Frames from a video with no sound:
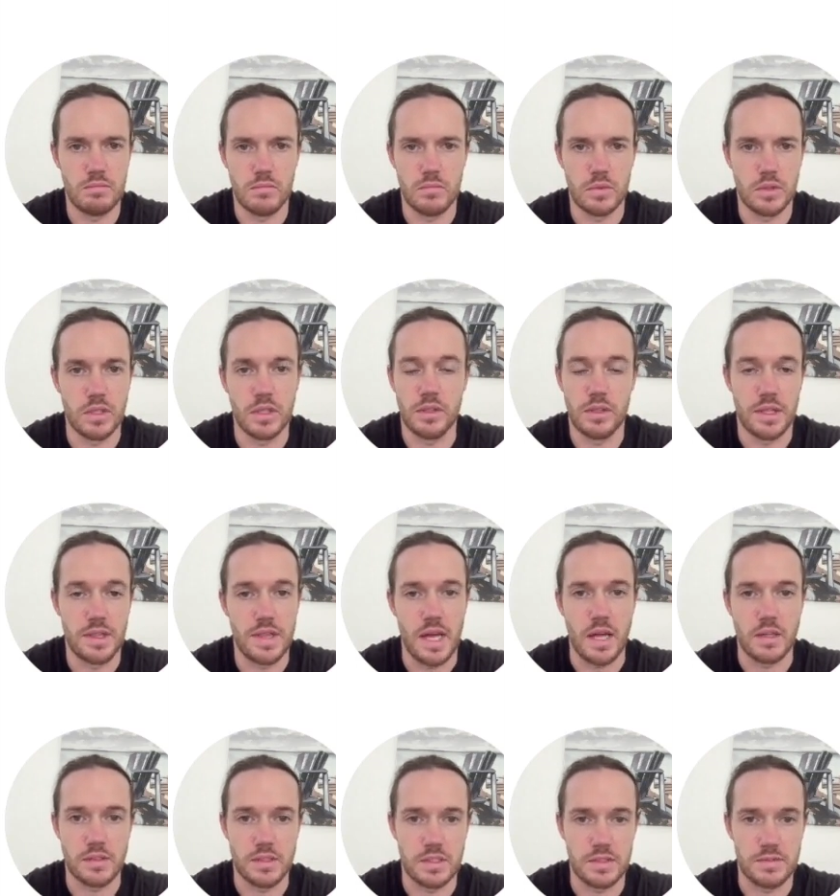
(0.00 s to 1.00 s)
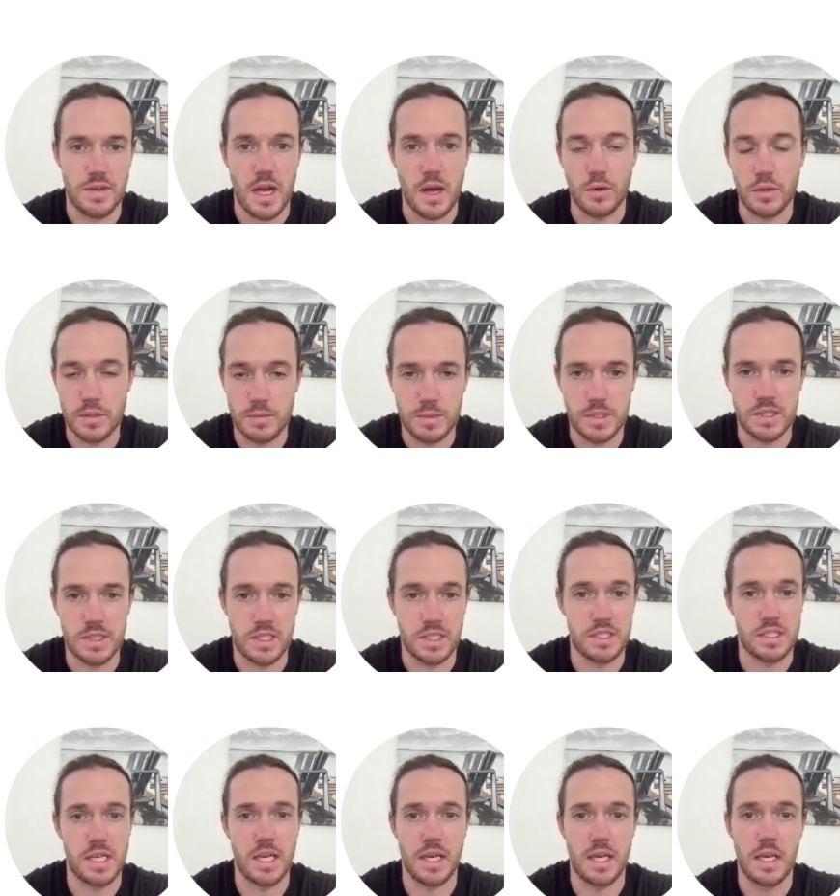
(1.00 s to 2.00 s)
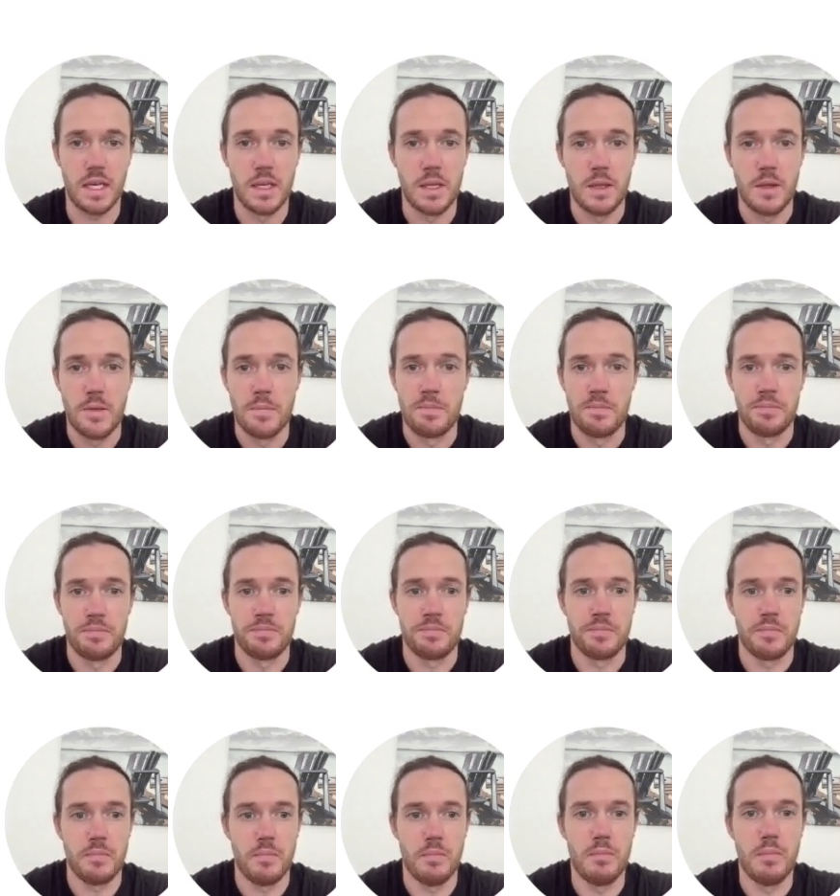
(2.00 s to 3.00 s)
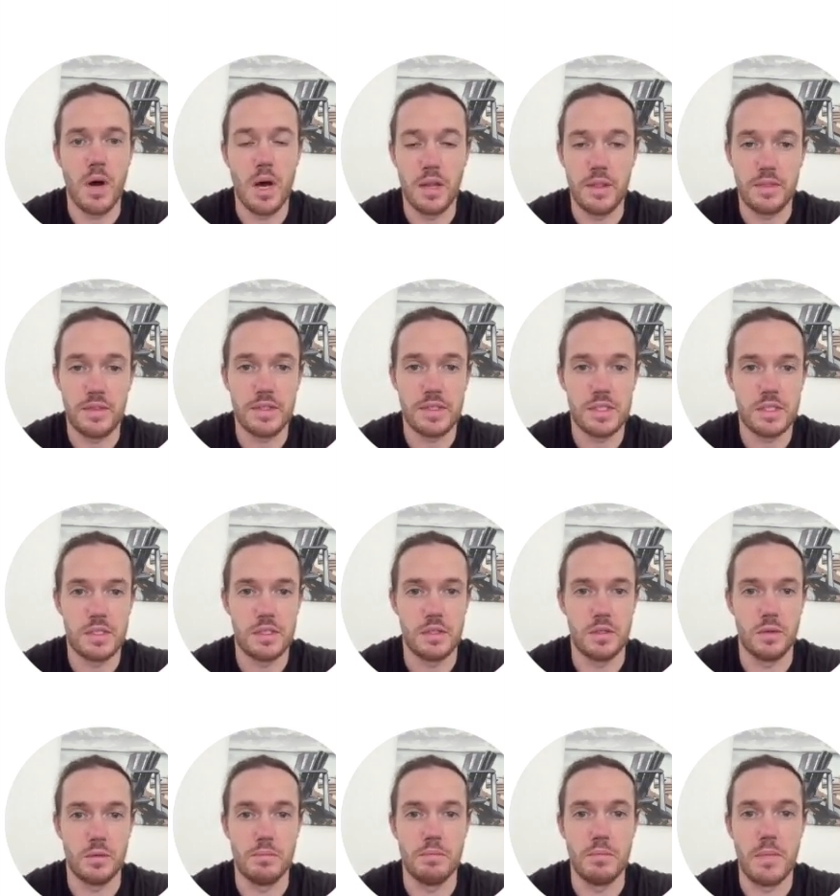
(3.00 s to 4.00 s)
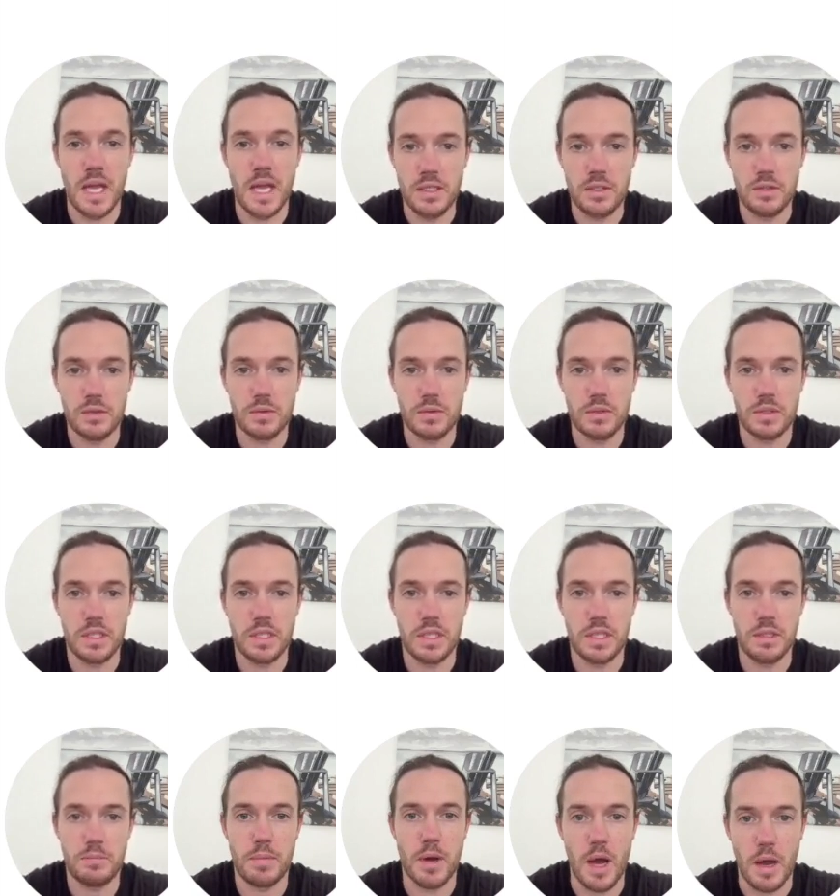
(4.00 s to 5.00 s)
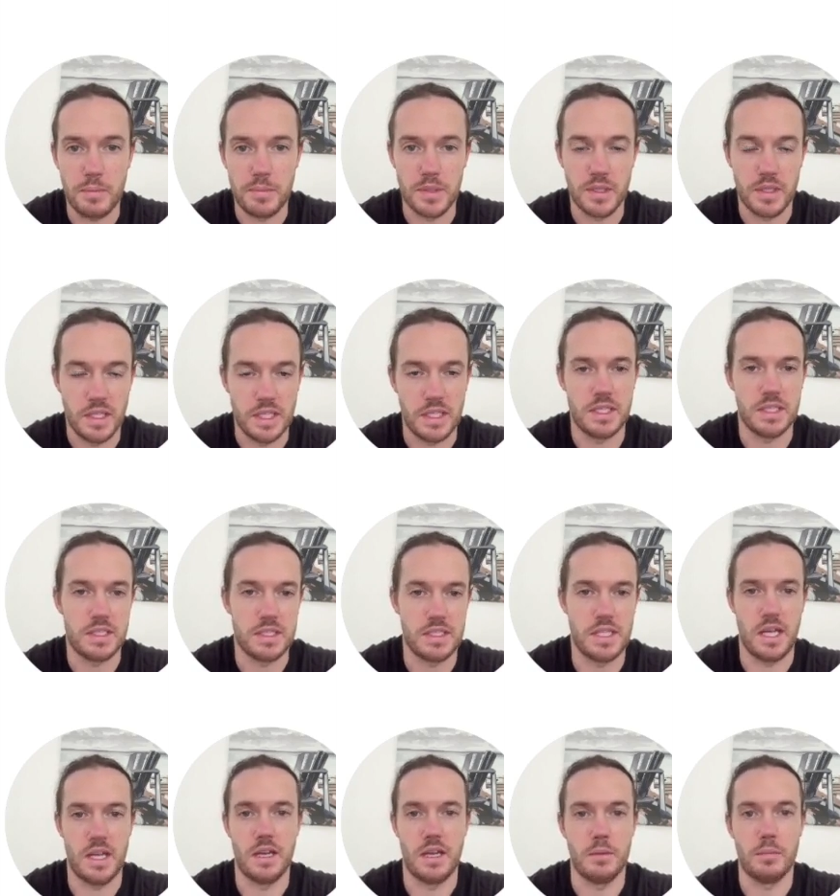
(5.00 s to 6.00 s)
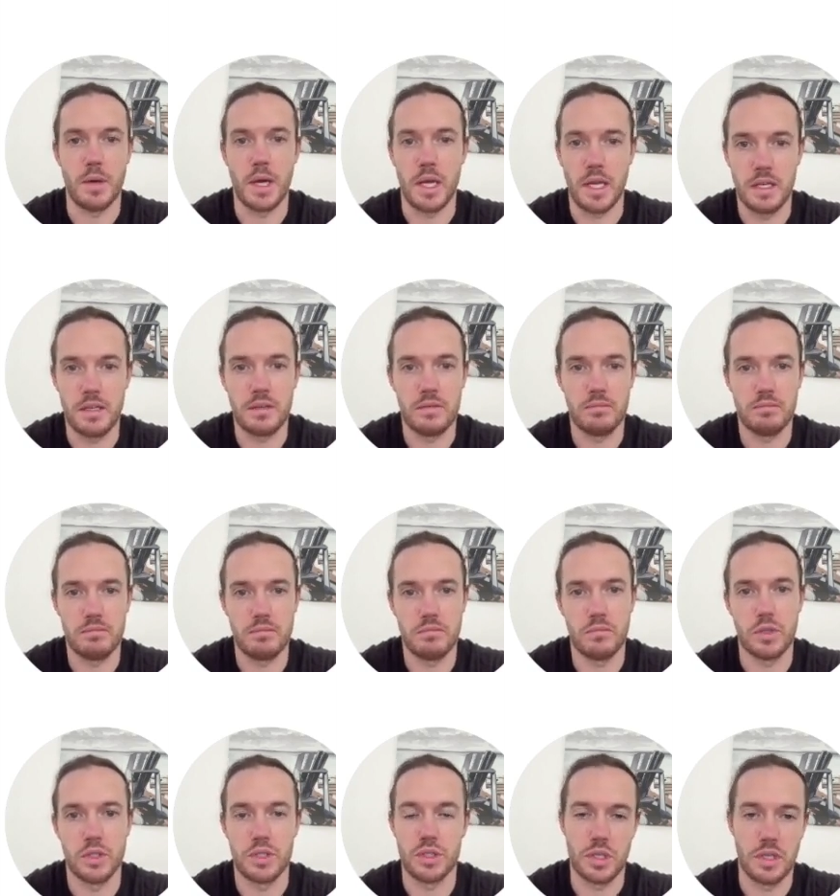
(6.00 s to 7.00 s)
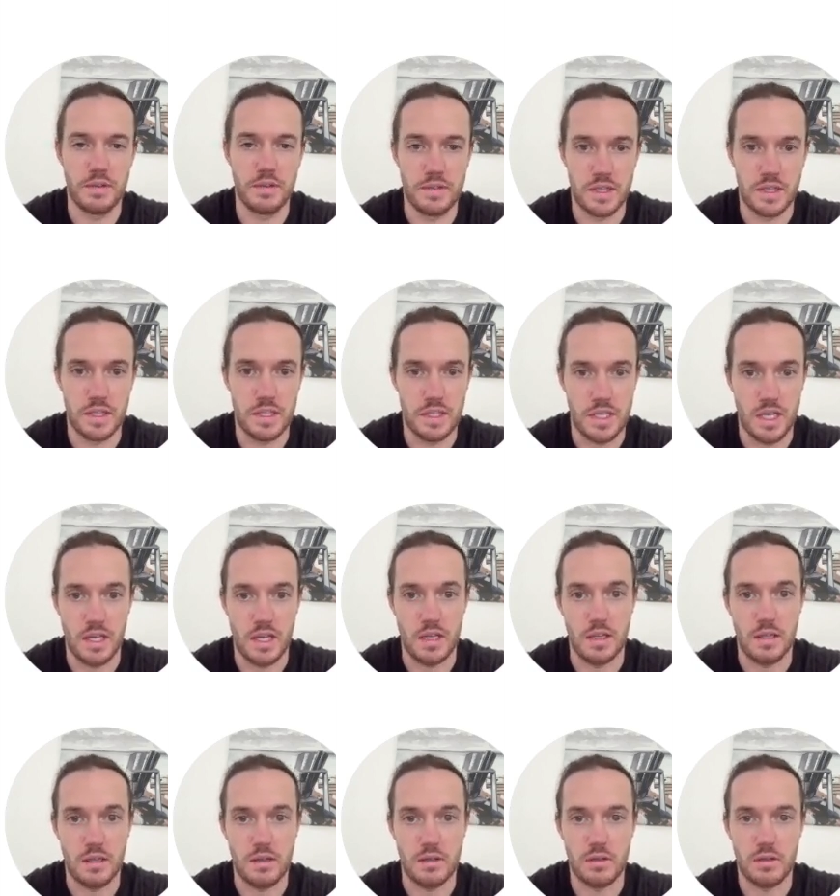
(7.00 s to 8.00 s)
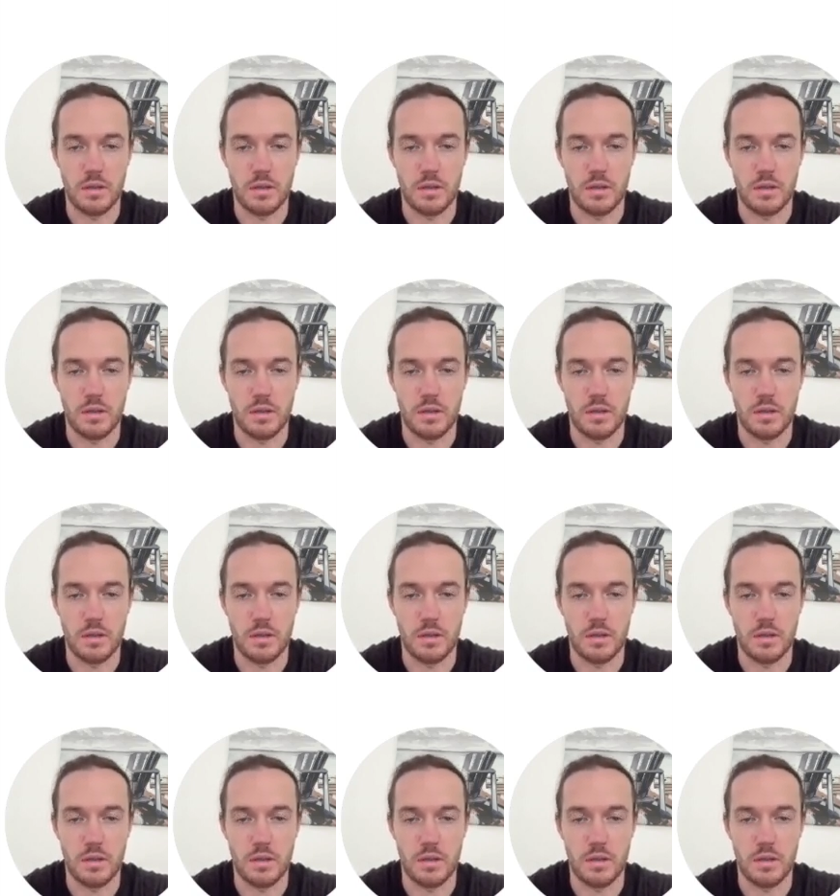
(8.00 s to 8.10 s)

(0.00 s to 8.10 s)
literally thousands of hours, because it could take months to manually populate this data by retrieving the data,